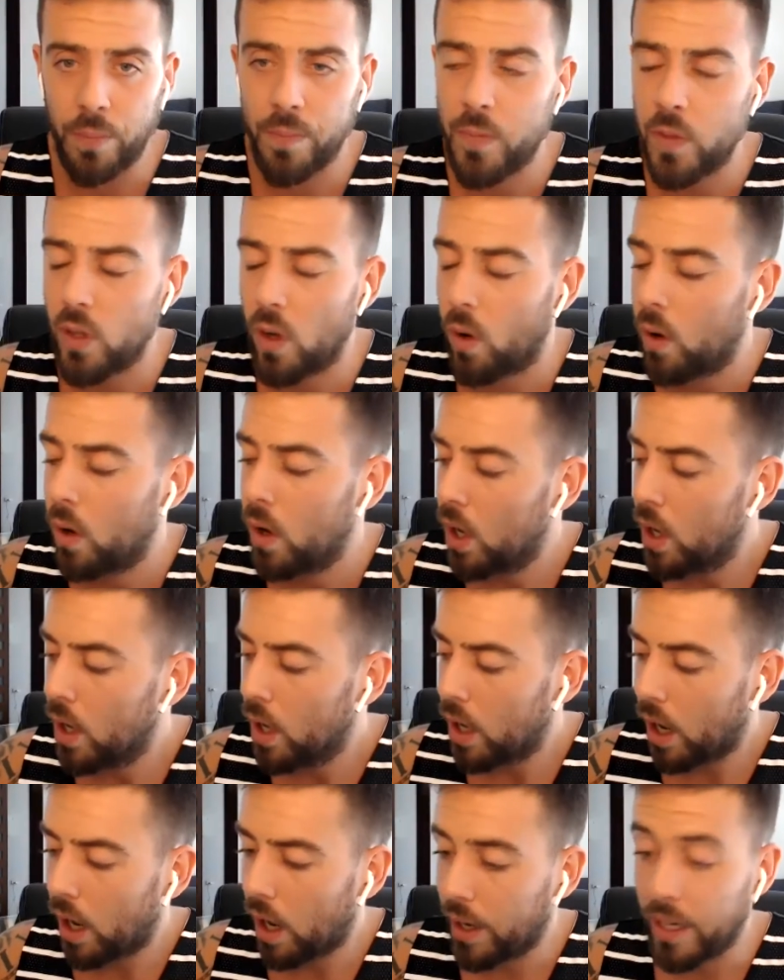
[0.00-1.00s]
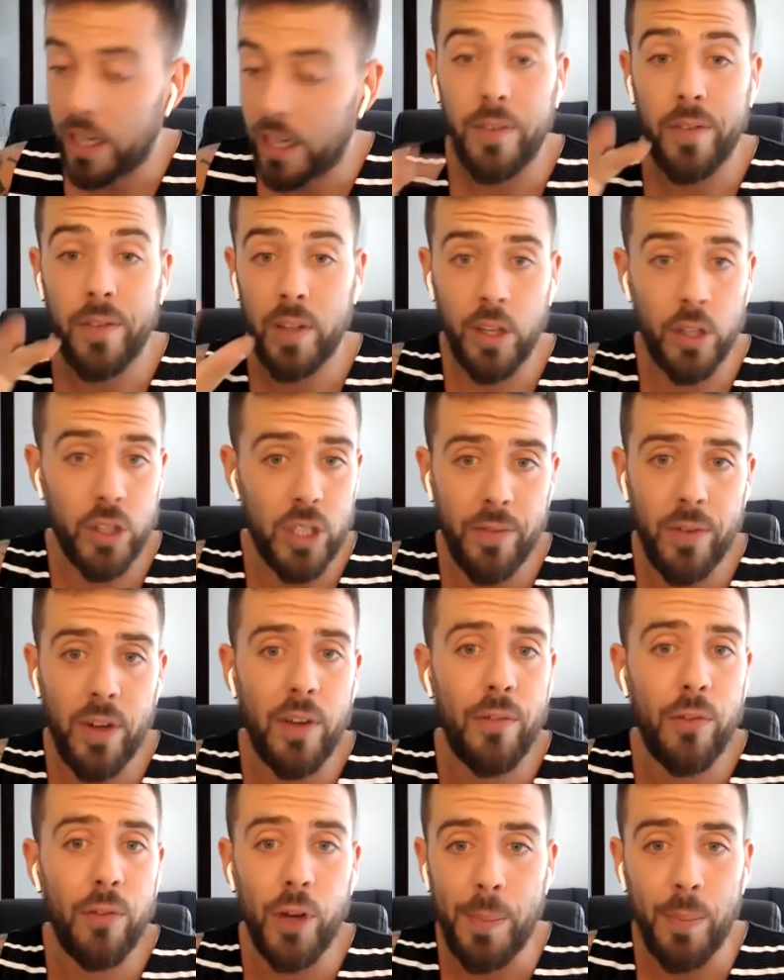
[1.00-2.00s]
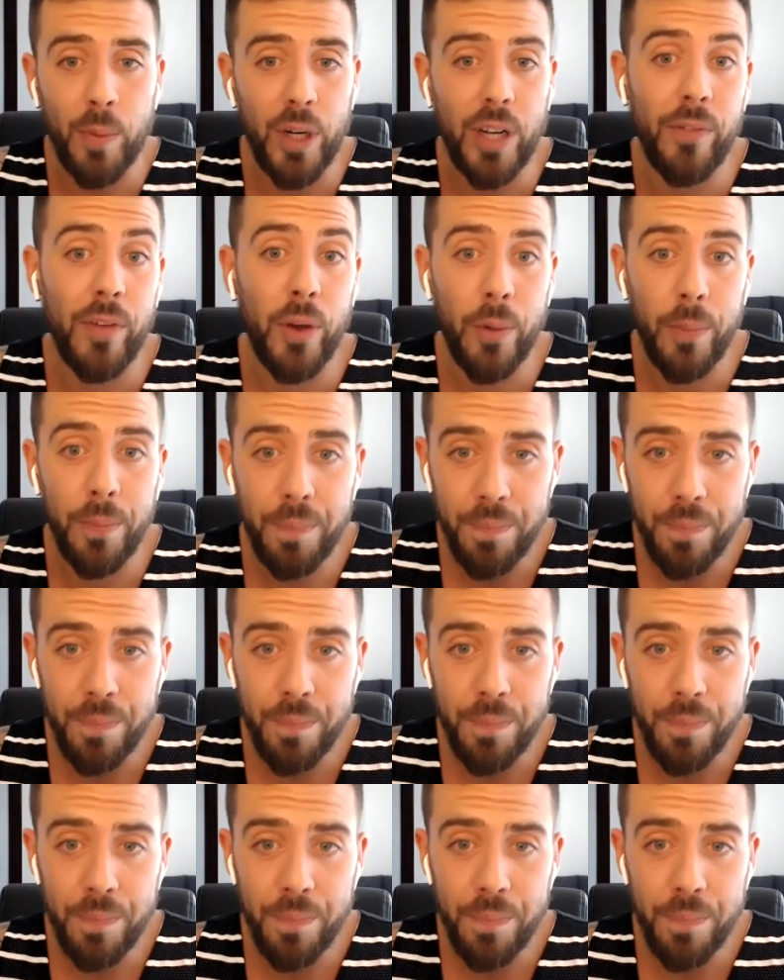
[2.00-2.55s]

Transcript: So, uh, and, if, and there's even a free preview.